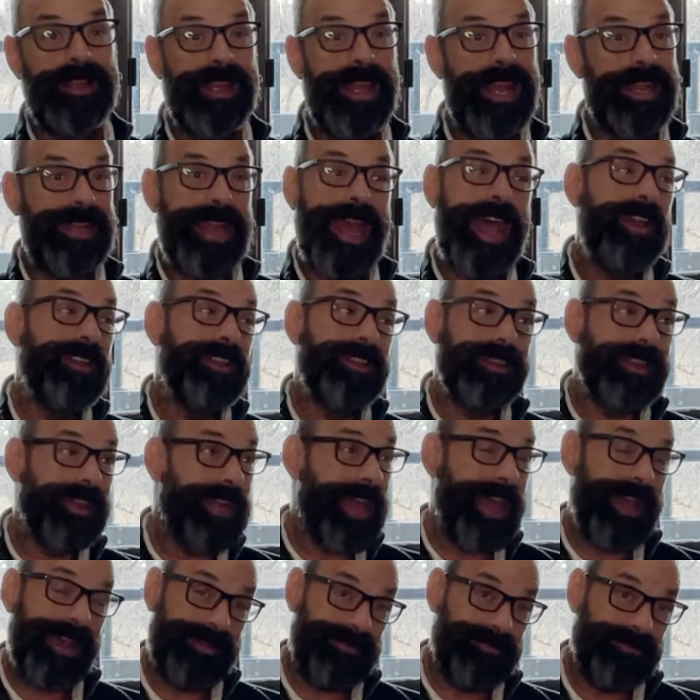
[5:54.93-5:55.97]
And now you could
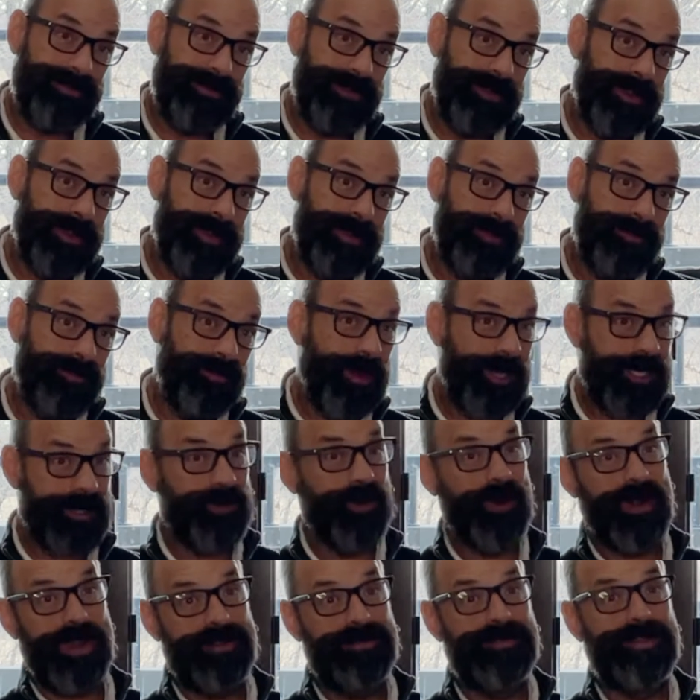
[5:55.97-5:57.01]
have much
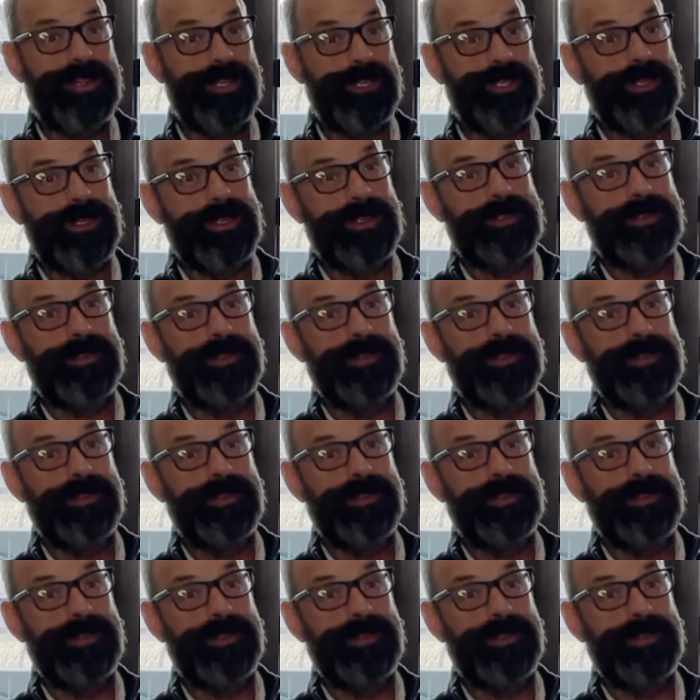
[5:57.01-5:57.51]
more efficient